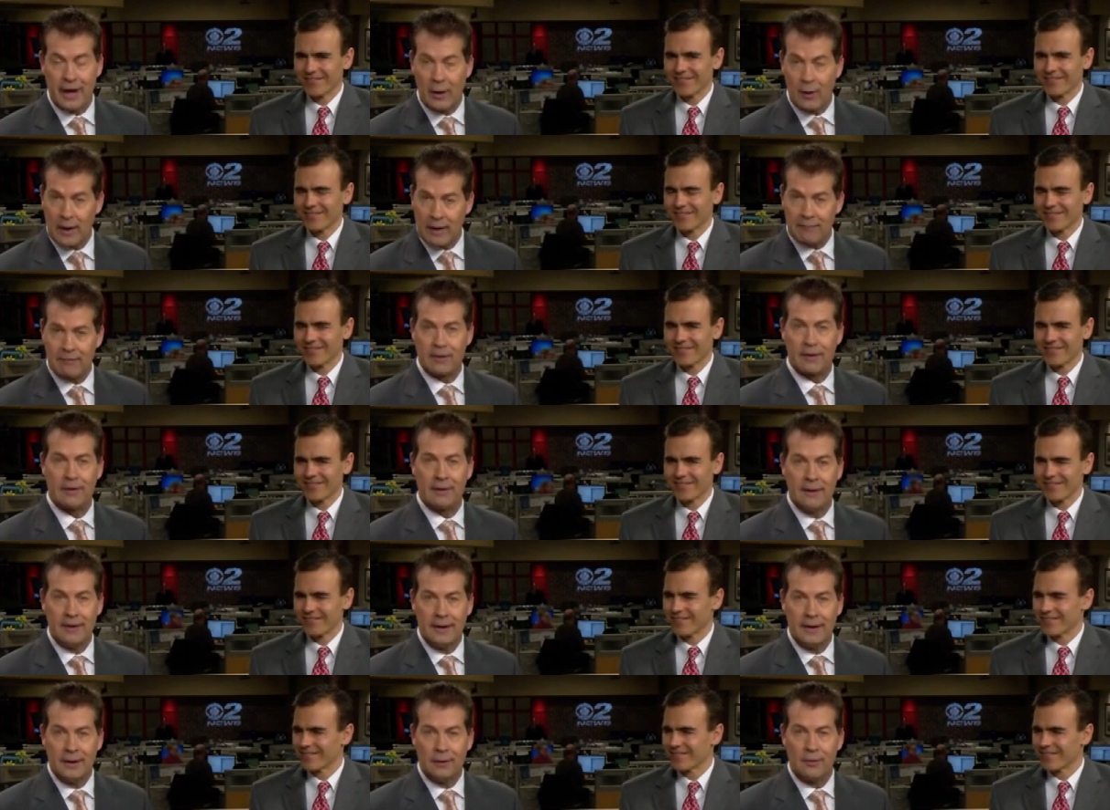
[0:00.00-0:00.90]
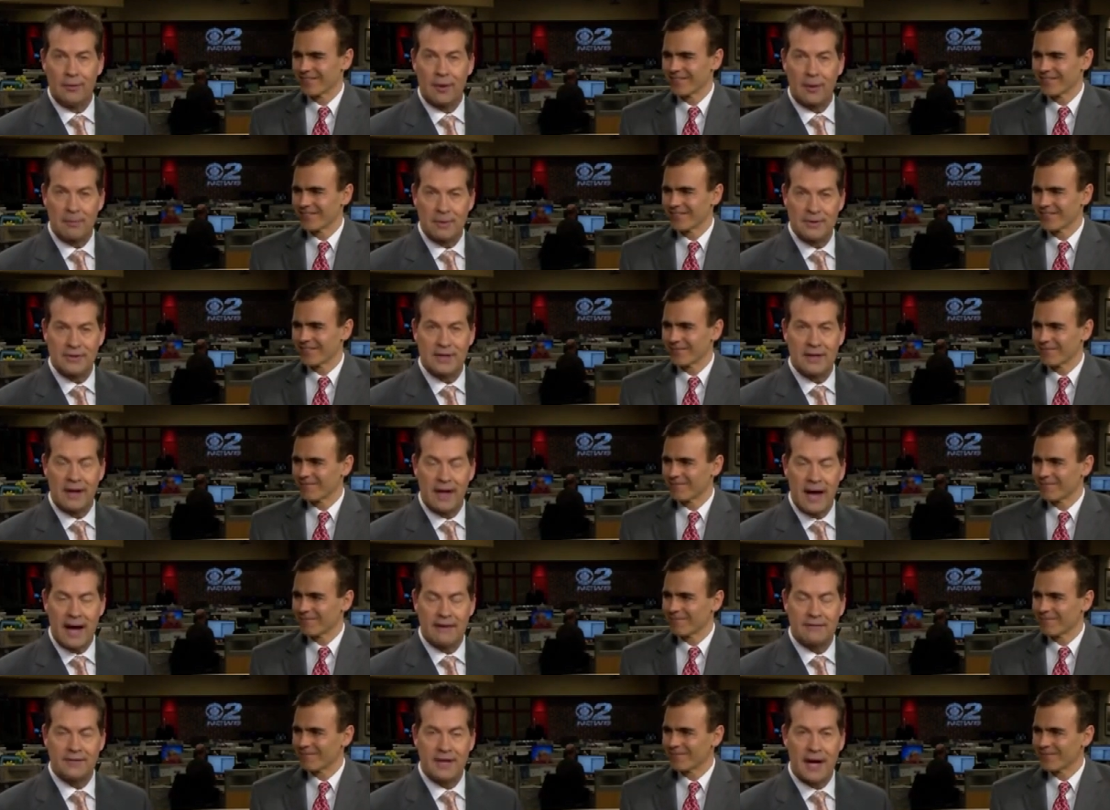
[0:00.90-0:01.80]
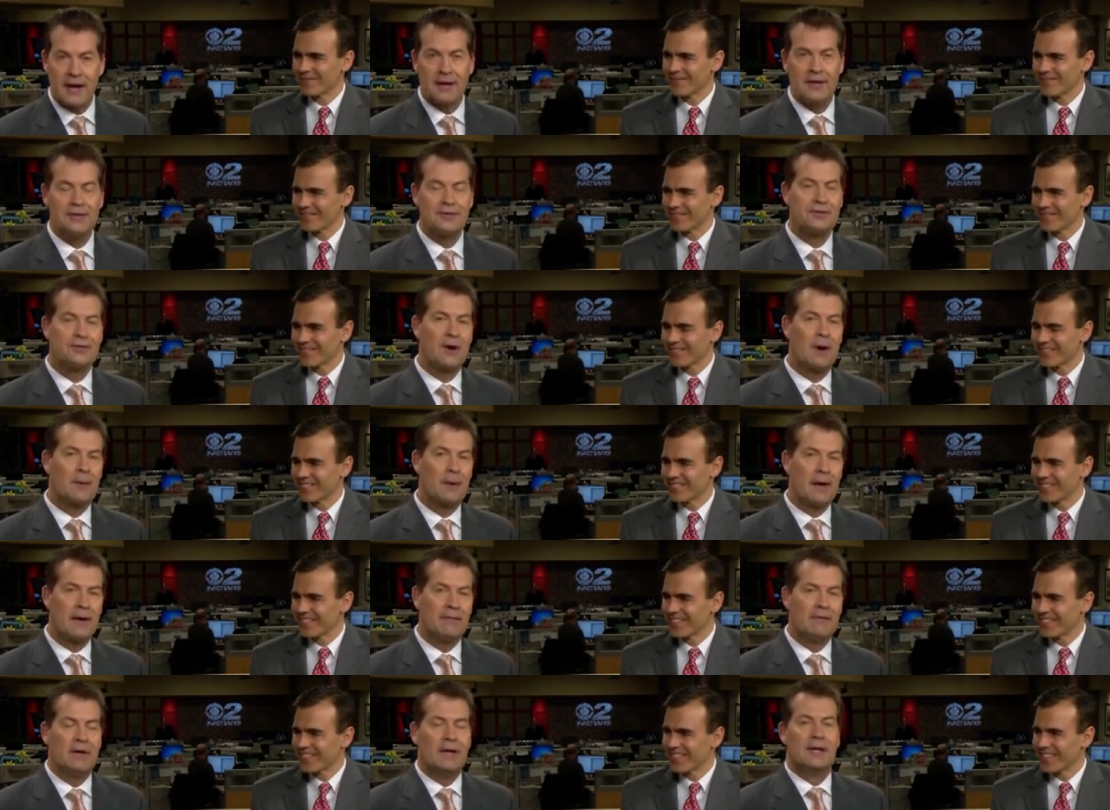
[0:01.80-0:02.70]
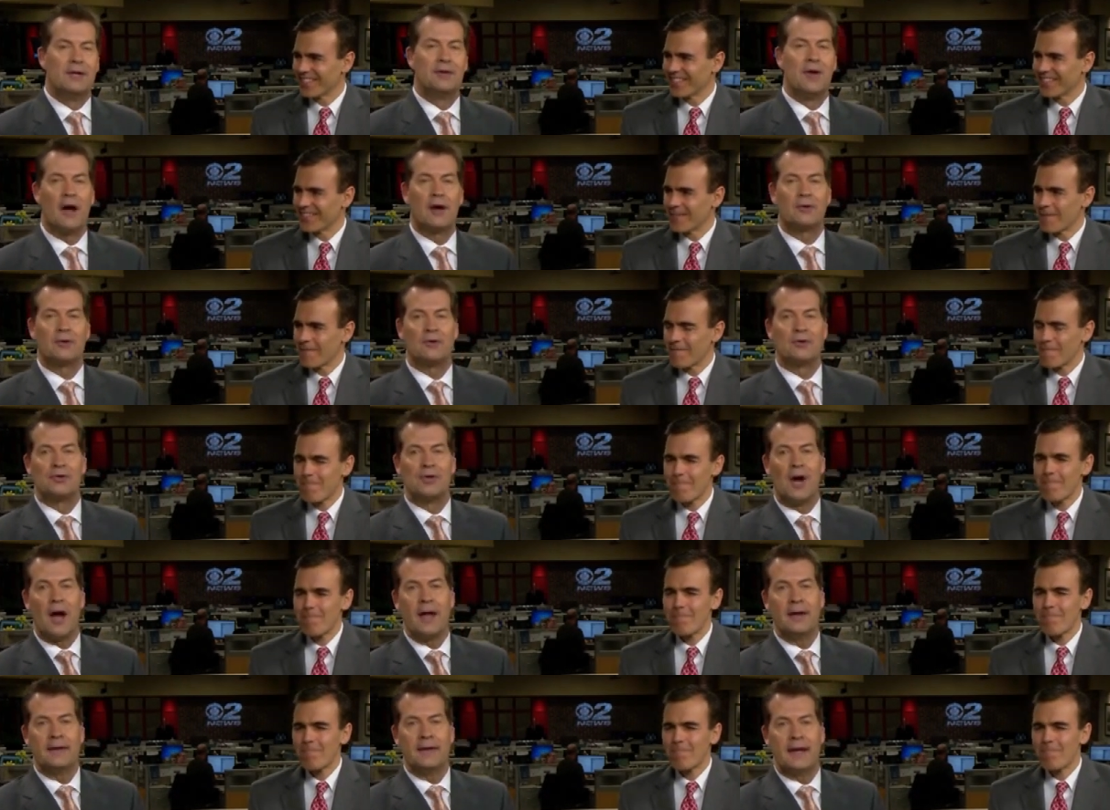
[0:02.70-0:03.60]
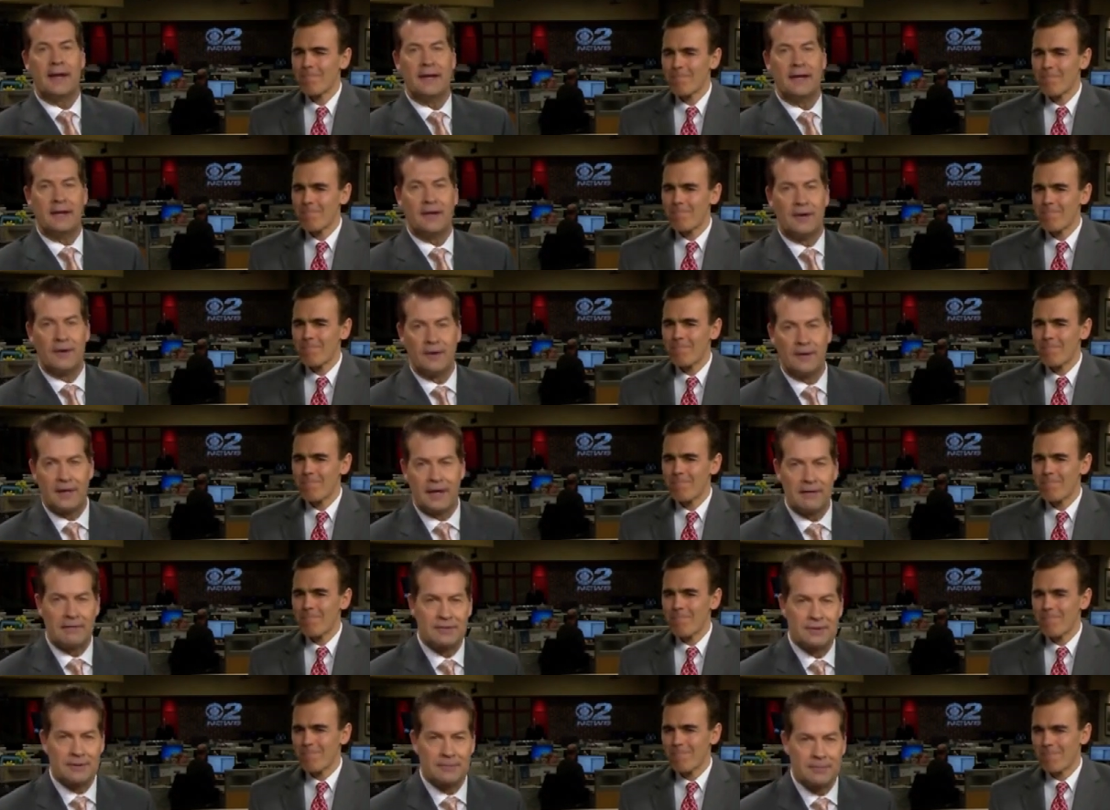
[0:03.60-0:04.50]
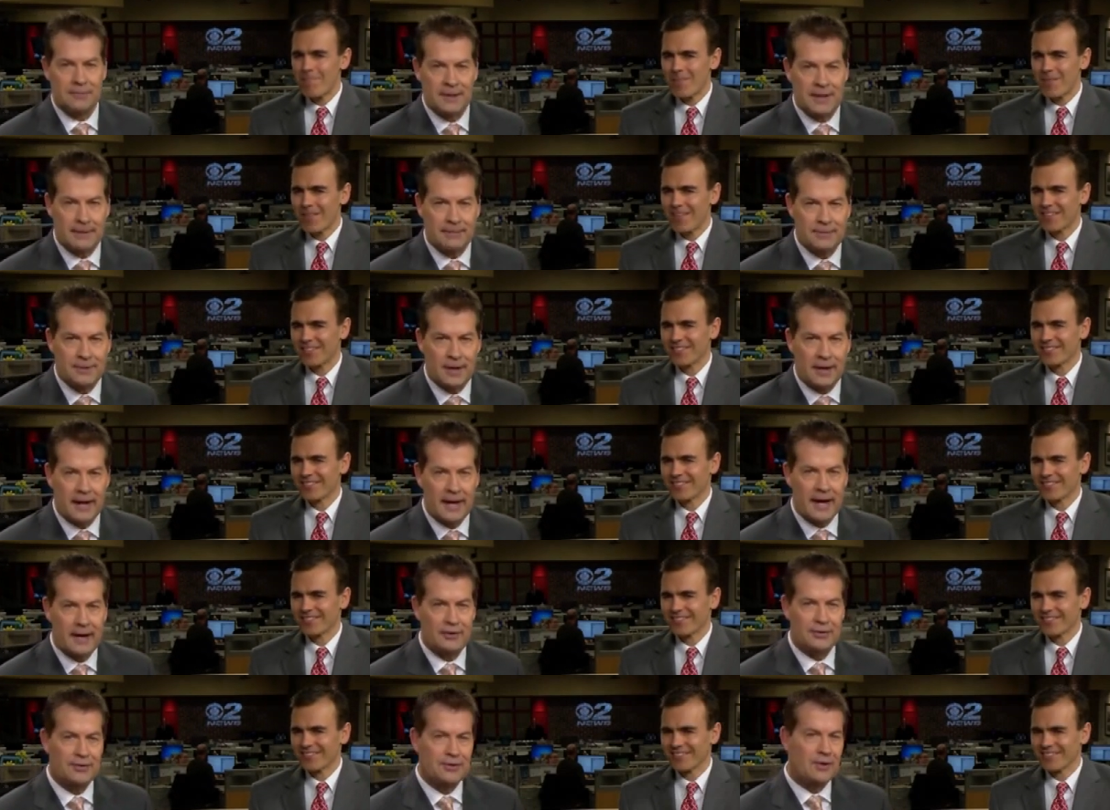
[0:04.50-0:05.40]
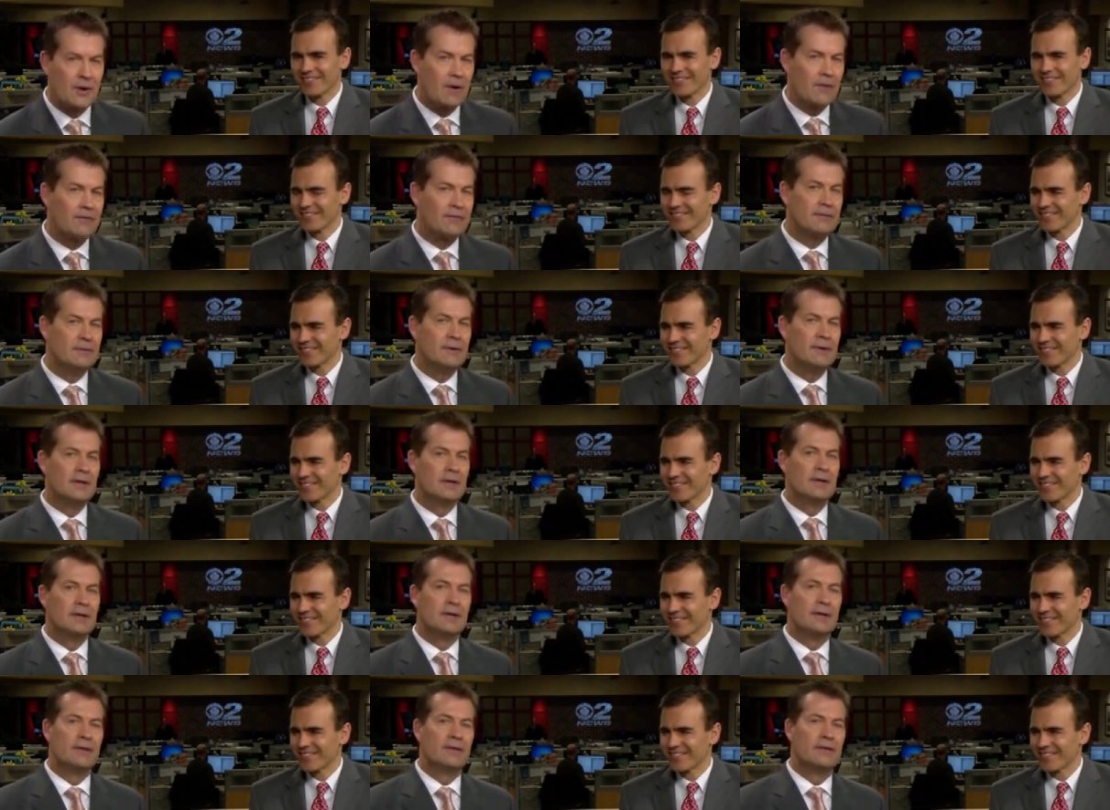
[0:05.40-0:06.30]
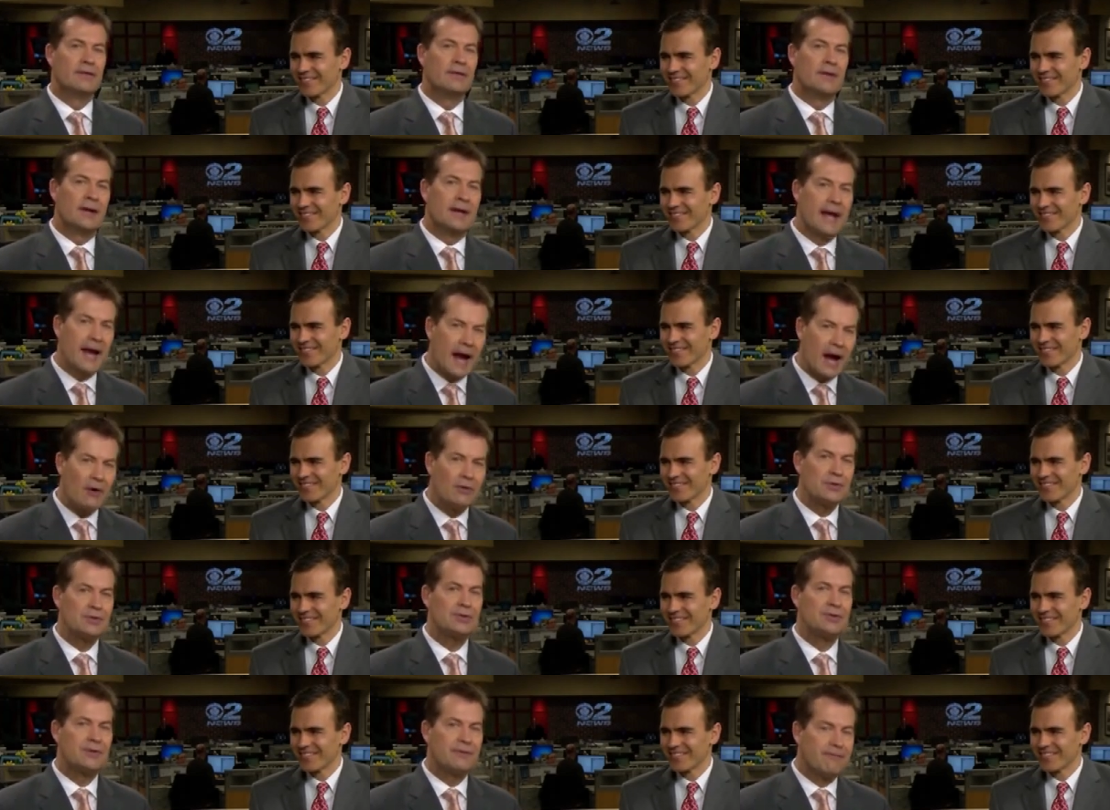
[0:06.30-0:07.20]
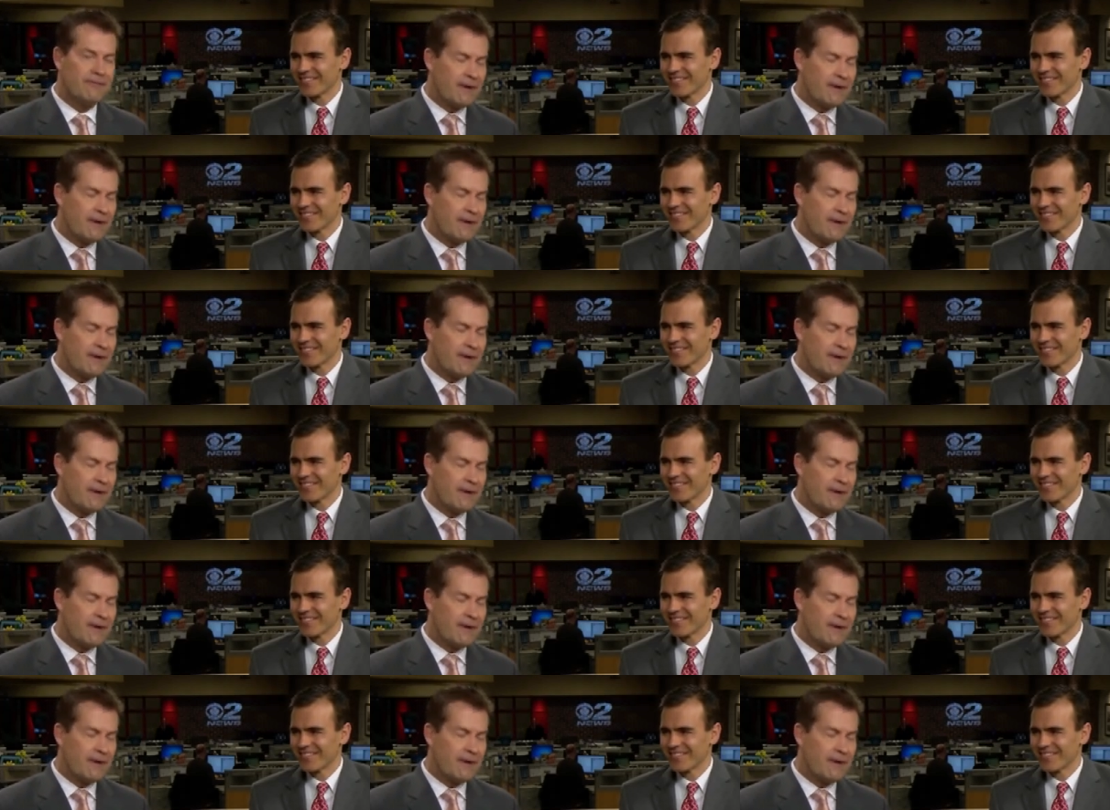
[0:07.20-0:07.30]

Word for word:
Speaker 1: However, with our busy lives, how do you start? We have Dr. John Day here to give us some tips on how to start the Couch to